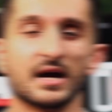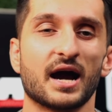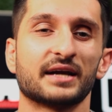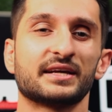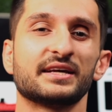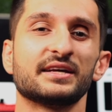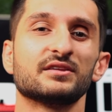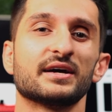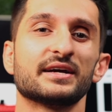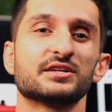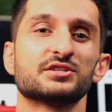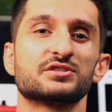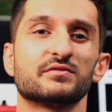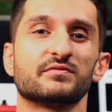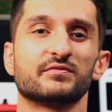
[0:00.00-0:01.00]
A key light
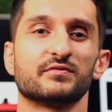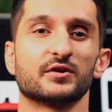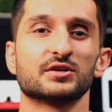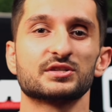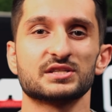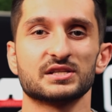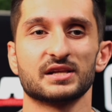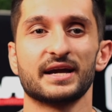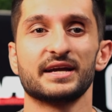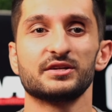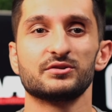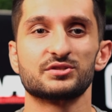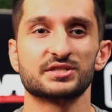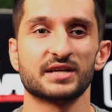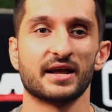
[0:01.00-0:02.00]
is the first light
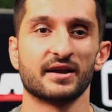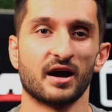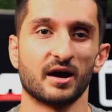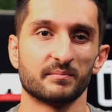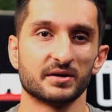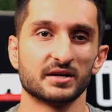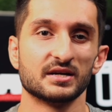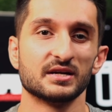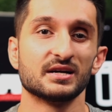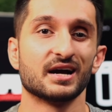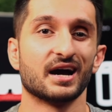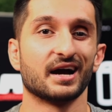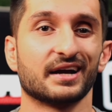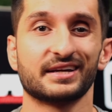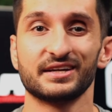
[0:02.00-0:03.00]
you set up.
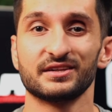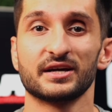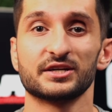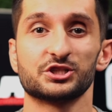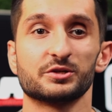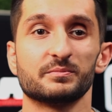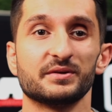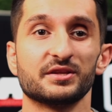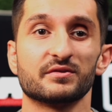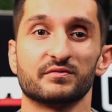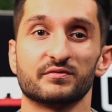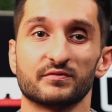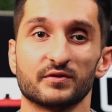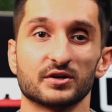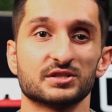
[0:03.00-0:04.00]
A key light should be the
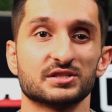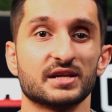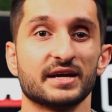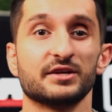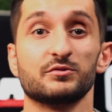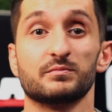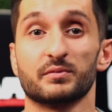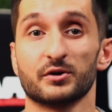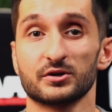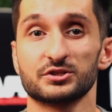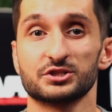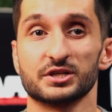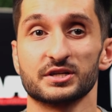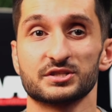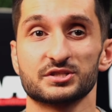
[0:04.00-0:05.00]
first light you
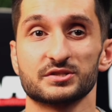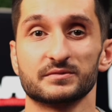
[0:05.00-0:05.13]
purchase.